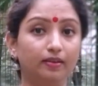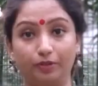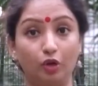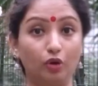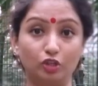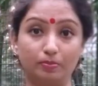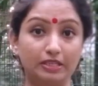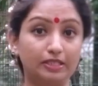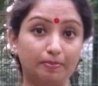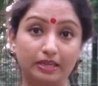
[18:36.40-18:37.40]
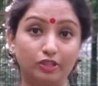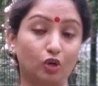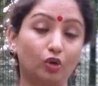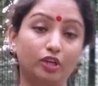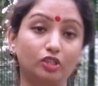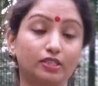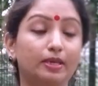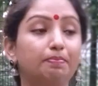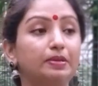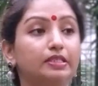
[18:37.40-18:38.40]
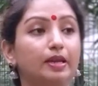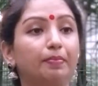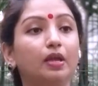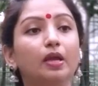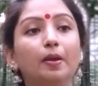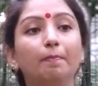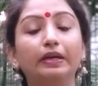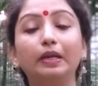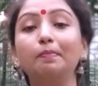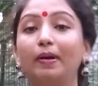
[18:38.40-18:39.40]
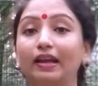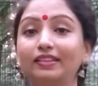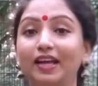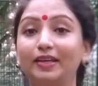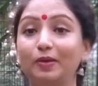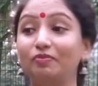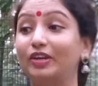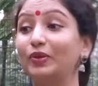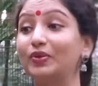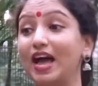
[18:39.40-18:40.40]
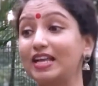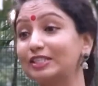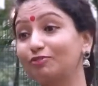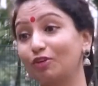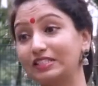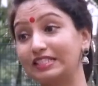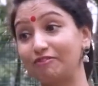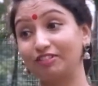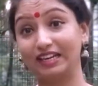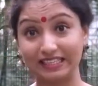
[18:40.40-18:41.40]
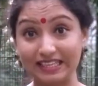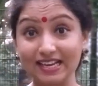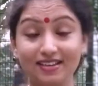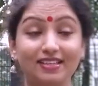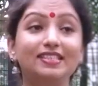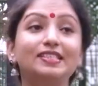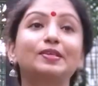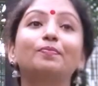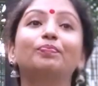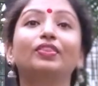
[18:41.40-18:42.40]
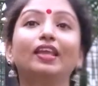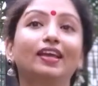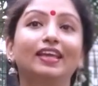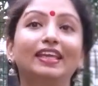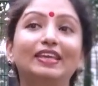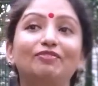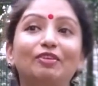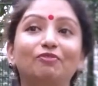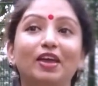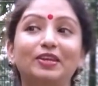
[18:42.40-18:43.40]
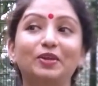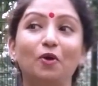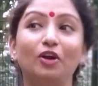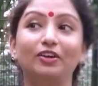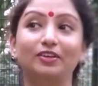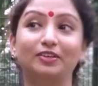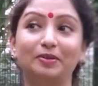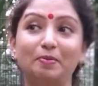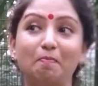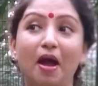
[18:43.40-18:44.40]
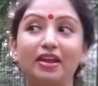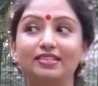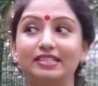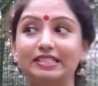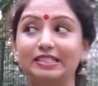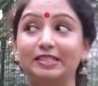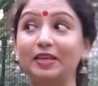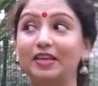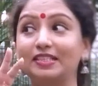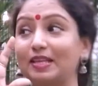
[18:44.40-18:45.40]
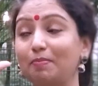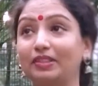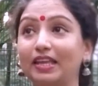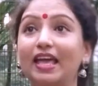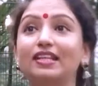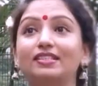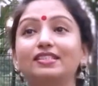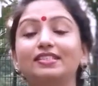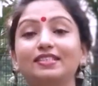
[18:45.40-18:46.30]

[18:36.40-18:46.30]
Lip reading: you're going to miss a beat, you're going to skip a step. But in Bharatanatyam, when you dance for several years, even when your mind is thinking something else,